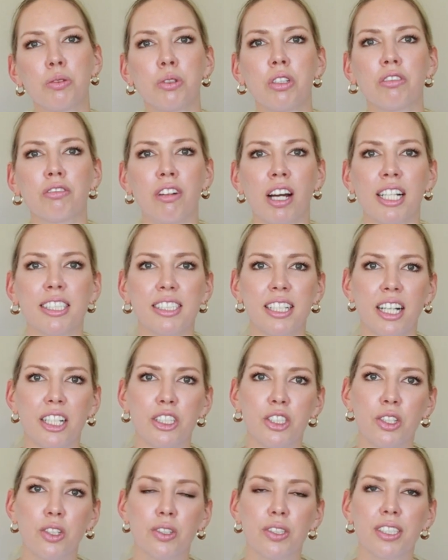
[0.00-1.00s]
want to write
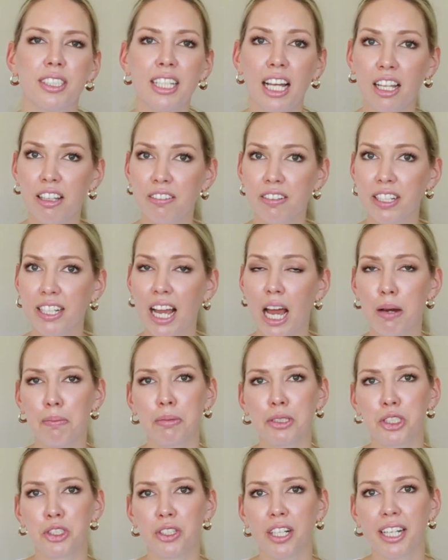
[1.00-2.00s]
down your salary, how
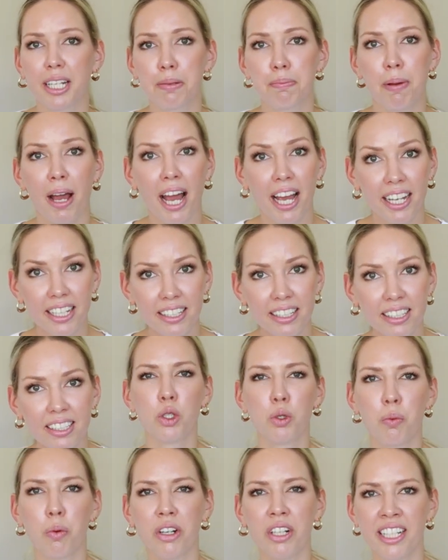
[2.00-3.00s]
much you're getting paid.
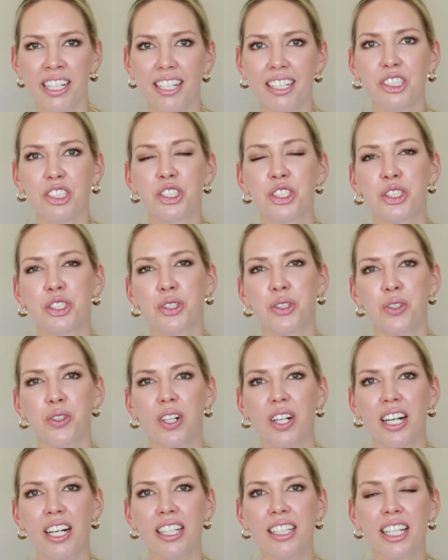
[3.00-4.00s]
You want to
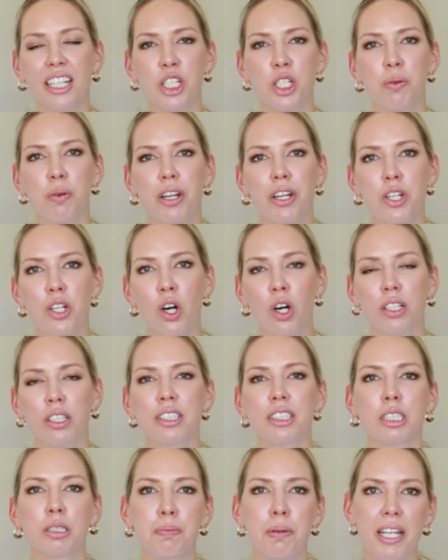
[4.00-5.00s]
ensure that you are
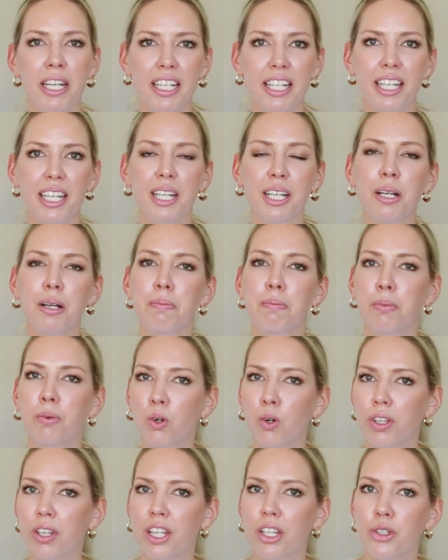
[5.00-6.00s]
not spending
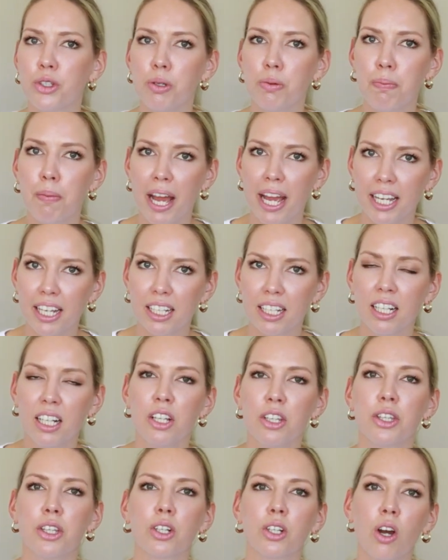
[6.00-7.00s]
more than you make.
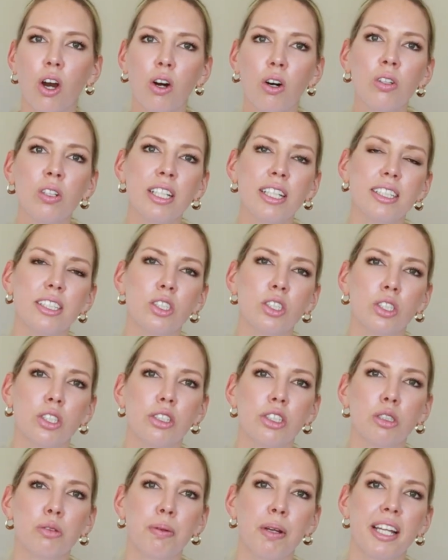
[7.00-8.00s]
The goal is
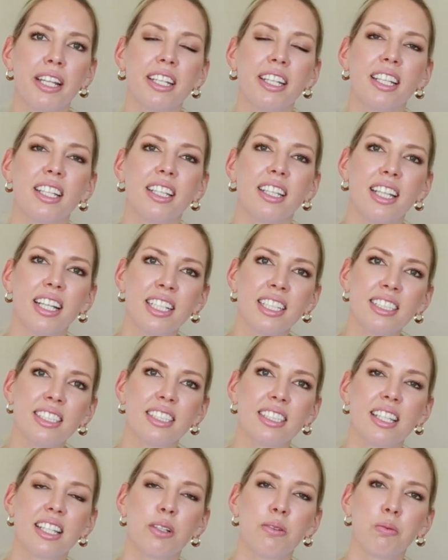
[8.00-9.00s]
to spend less
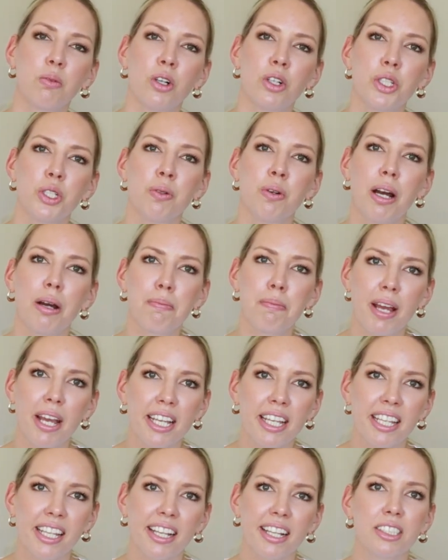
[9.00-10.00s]
than what you are
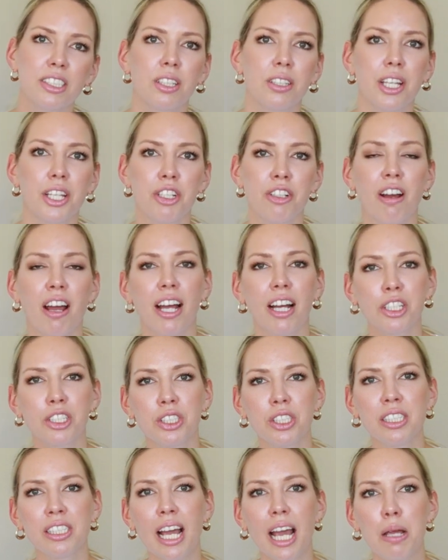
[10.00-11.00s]
making so that you're
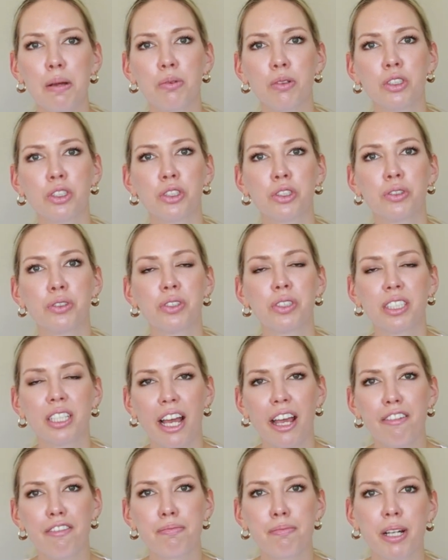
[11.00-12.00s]
actually able to
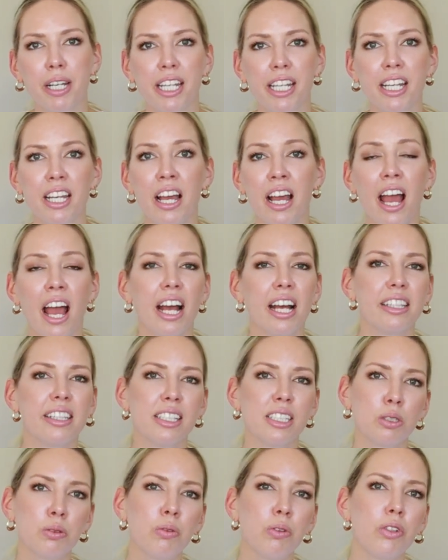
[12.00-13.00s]
save money, and
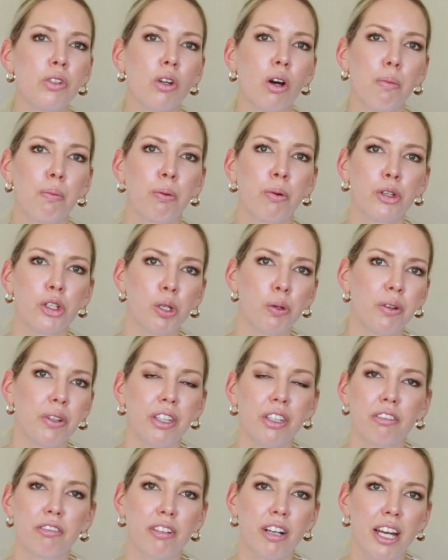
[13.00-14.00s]
this will not put you in
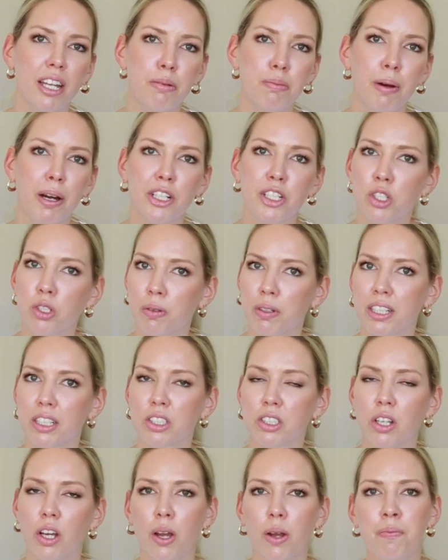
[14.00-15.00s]
the red by doing
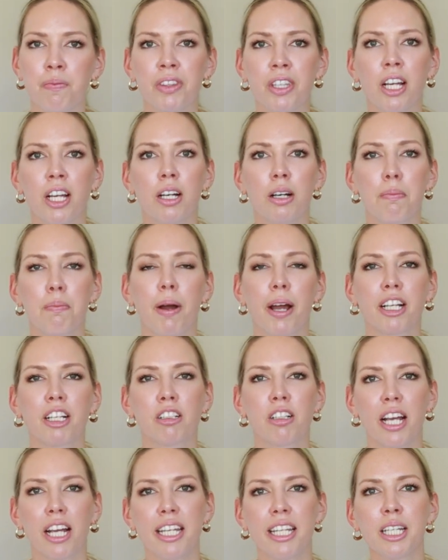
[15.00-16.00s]
so. By
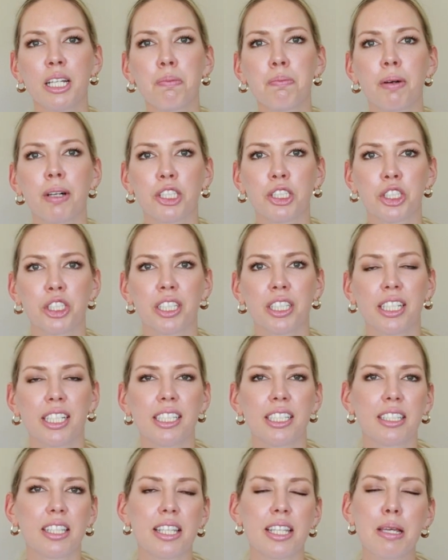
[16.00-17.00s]
creating a budget
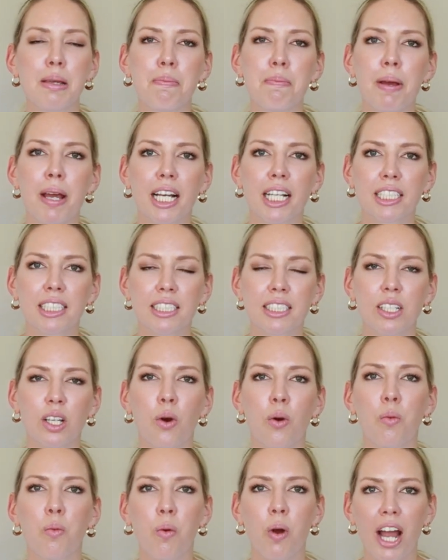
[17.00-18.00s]
is the best
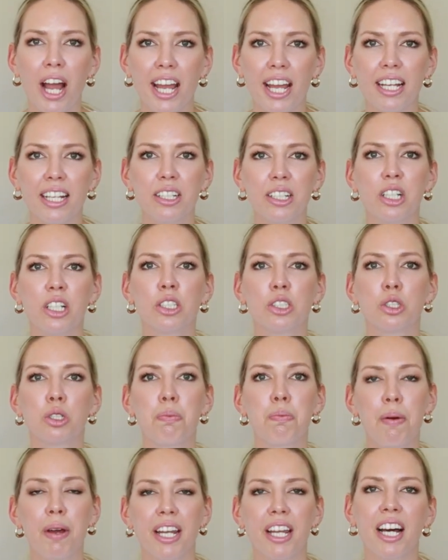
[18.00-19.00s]
way to
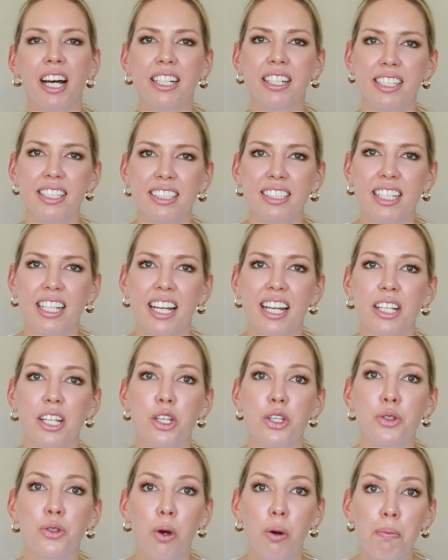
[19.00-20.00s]
better understand
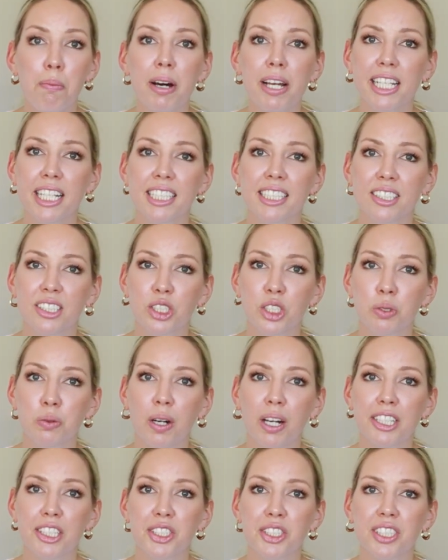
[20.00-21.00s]
your money
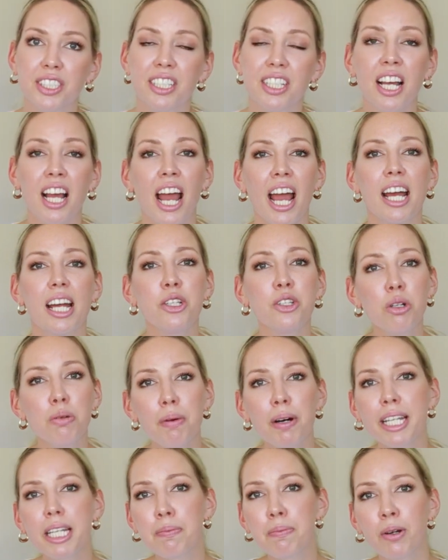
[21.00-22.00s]
situation and your
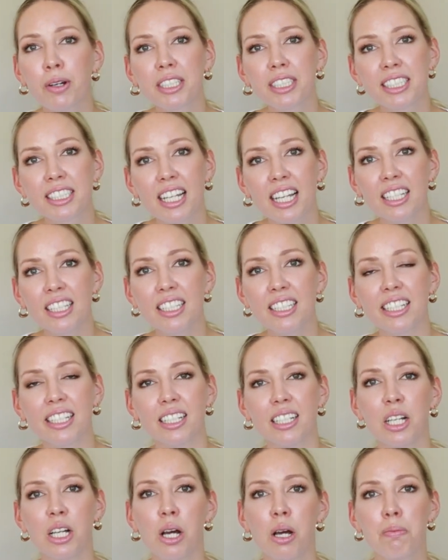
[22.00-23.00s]
money
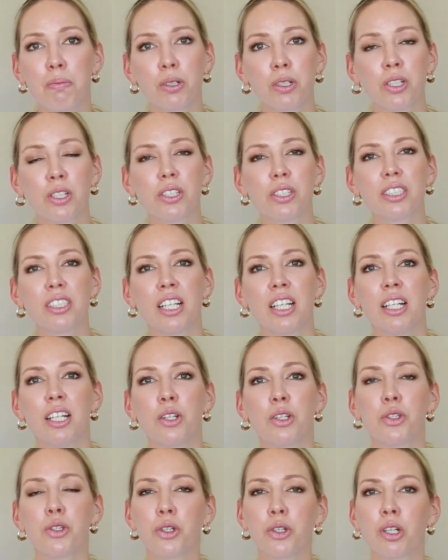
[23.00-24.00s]
personality, because
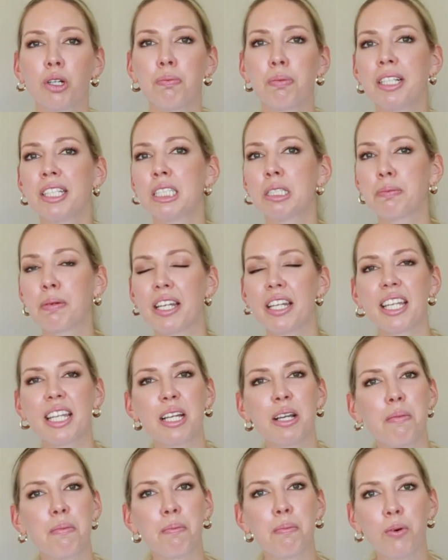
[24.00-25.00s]
you could be
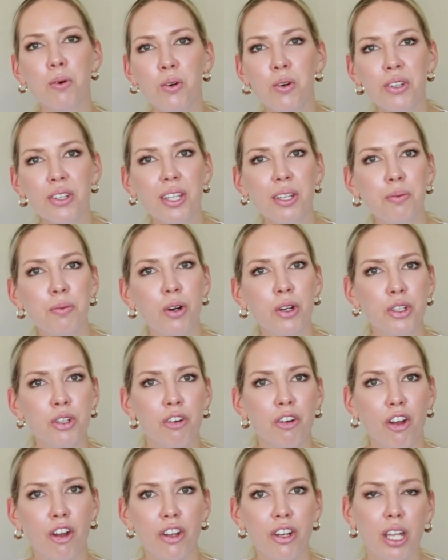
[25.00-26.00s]
spending more than what
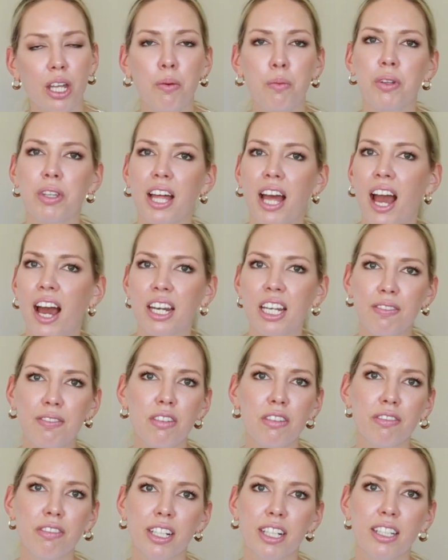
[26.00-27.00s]
you're earning without
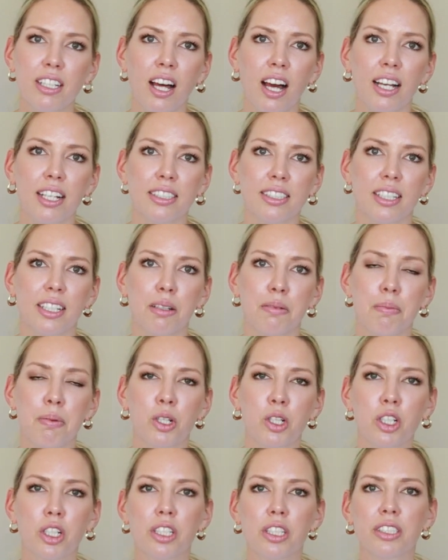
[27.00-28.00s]
even realizing,
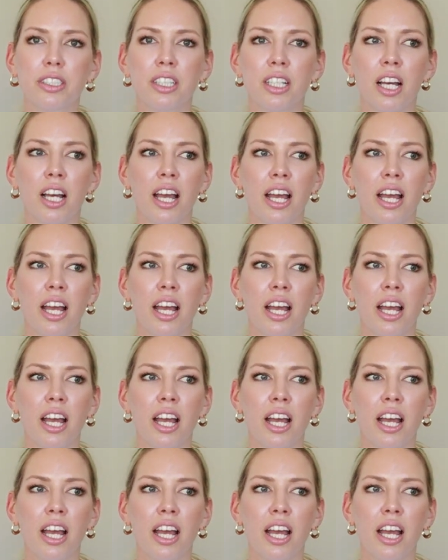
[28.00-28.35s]
because